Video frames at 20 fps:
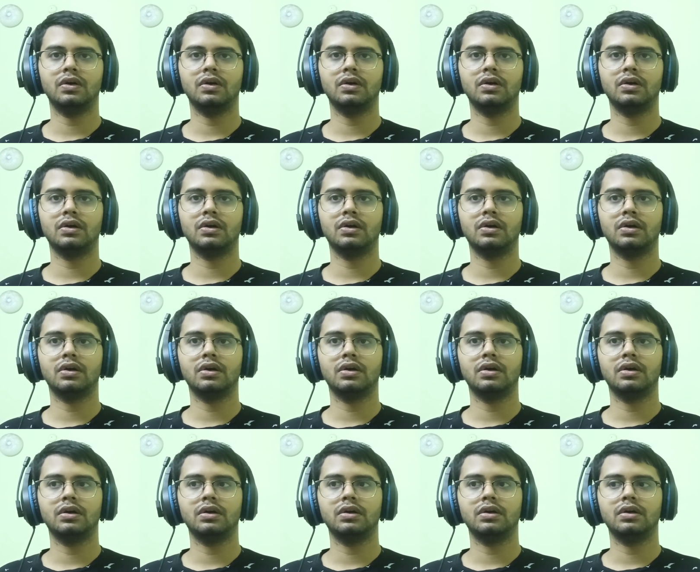
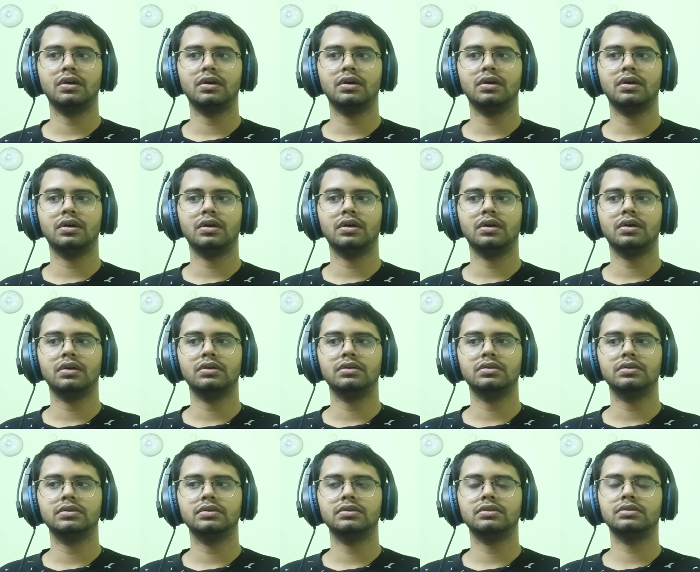
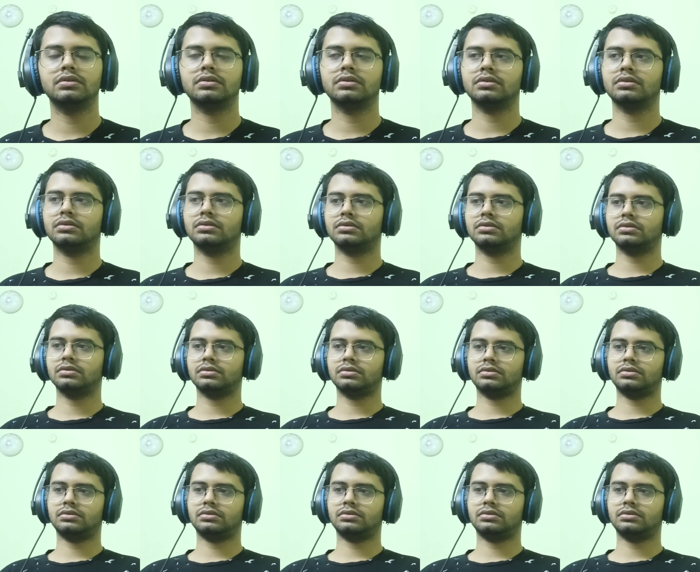[no speech]